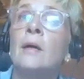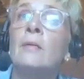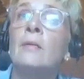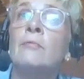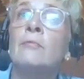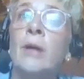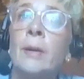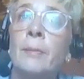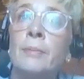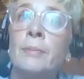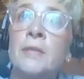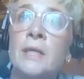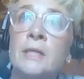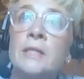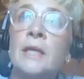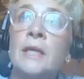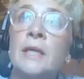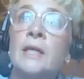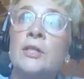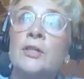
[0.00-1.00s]

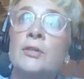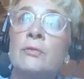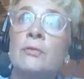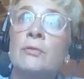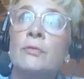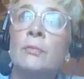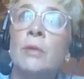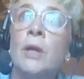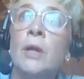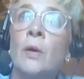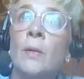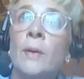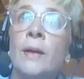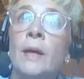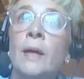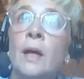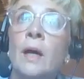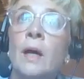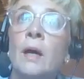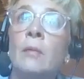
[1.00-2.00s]
representation from
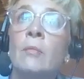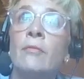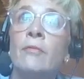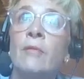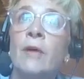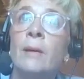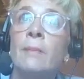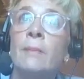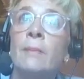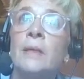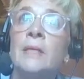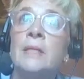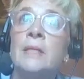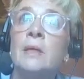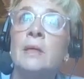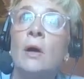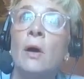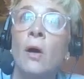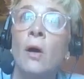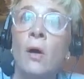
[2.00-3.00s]
low-income
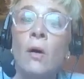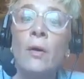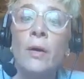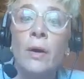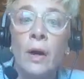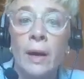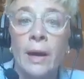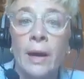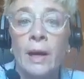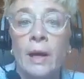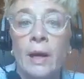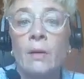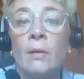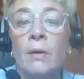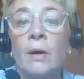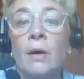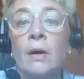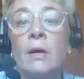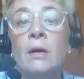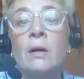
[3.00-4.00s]
families on
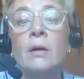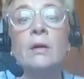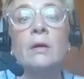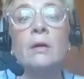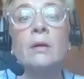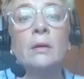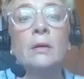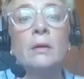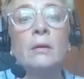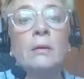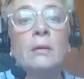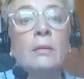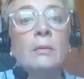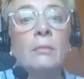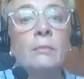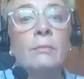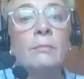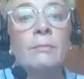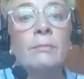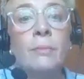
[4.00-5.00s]
our
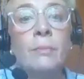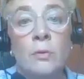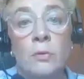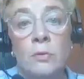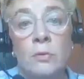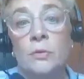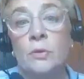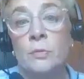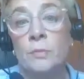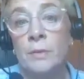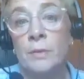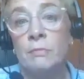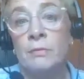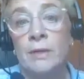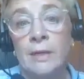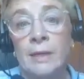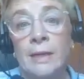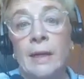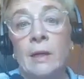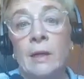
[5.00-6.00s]
boards would be
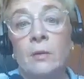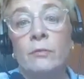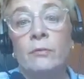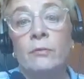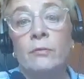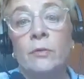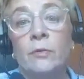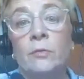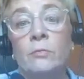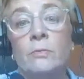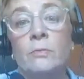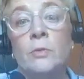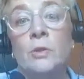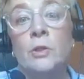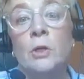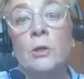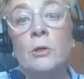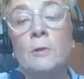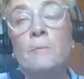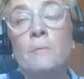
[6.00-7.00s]
really helpful.
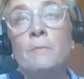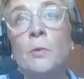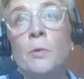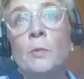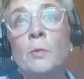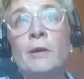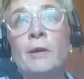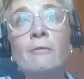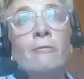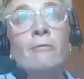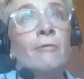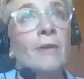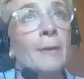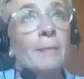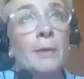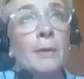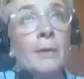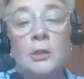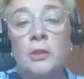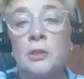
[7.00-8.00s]
So we have
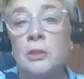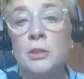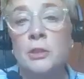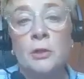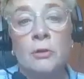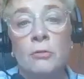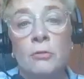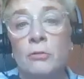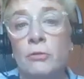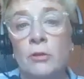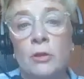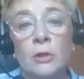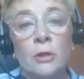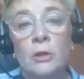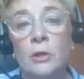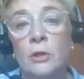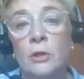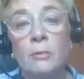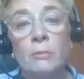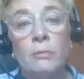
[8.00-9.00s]
fabulous youth
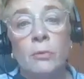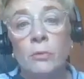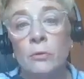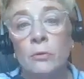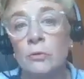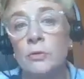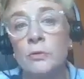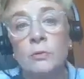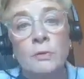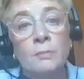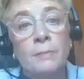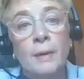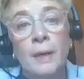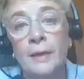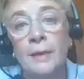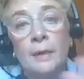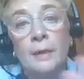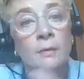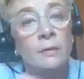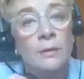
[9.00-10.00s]
boards with
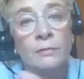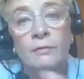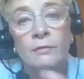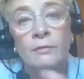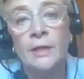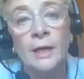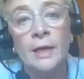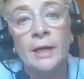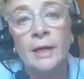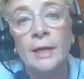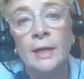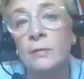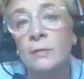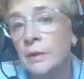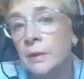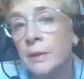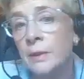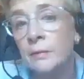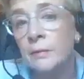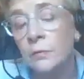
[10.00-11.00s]
Banner, with VA,
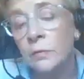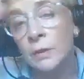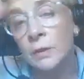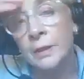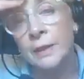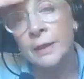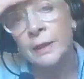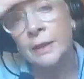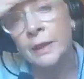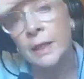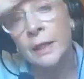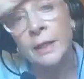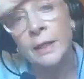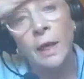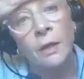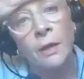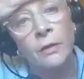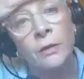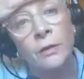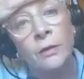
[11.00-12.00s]
with Lynn Woolley and
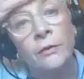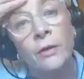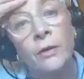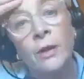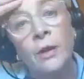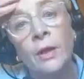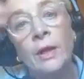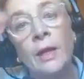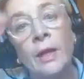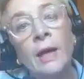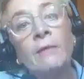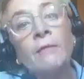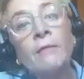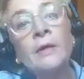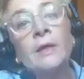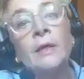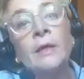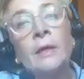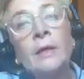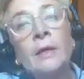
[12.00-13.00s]
others.
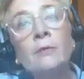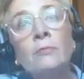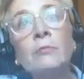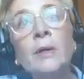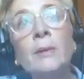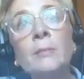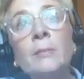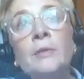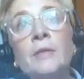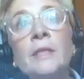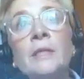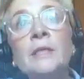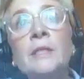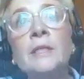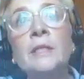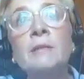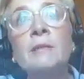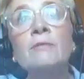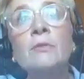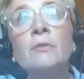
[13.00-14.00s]
Having
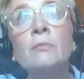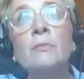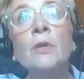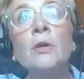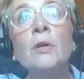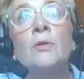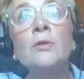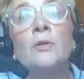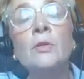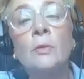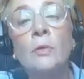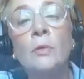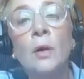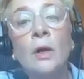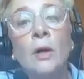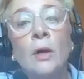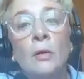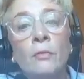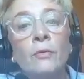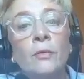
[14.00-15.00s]
representatives from those who
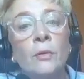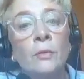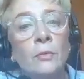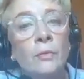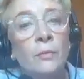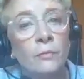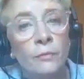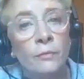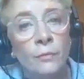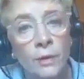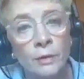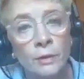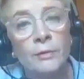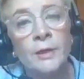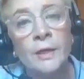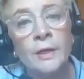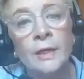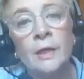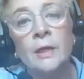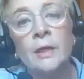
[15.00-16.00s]
are from
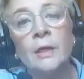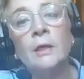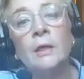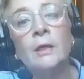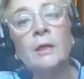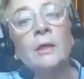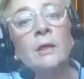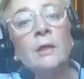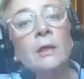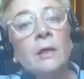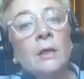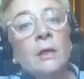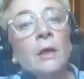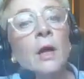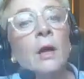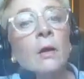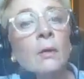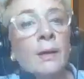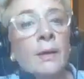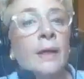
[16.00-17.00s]
very
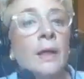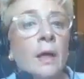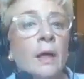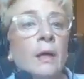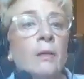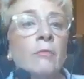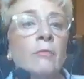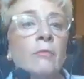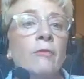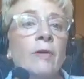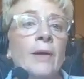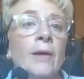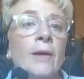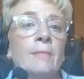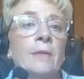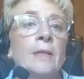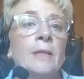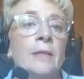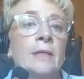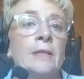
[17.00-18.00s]
low-income
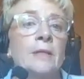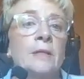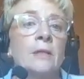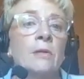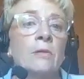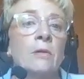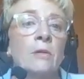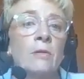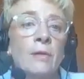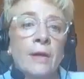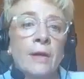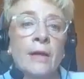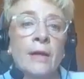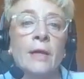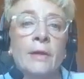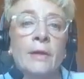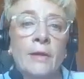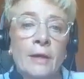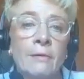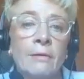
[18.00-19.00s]
families, so
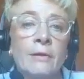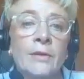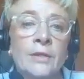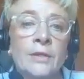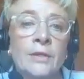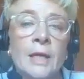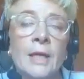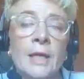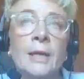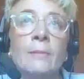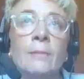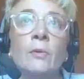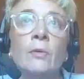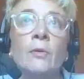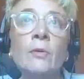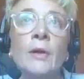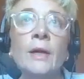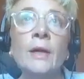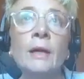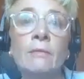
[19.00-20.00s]
that they're at the table
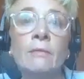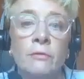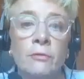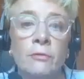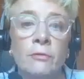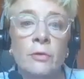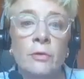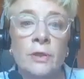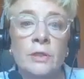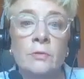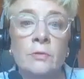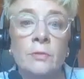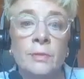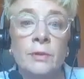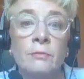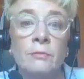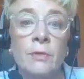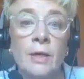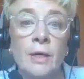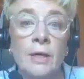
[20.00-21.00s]
and they have a voice, would
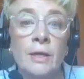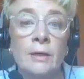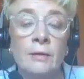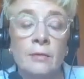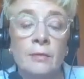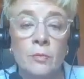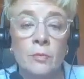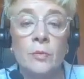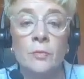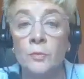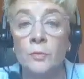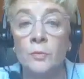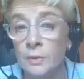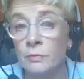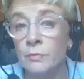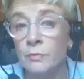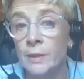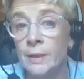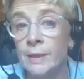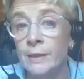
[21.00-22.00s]
be
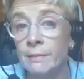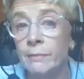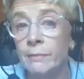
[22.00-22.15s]
really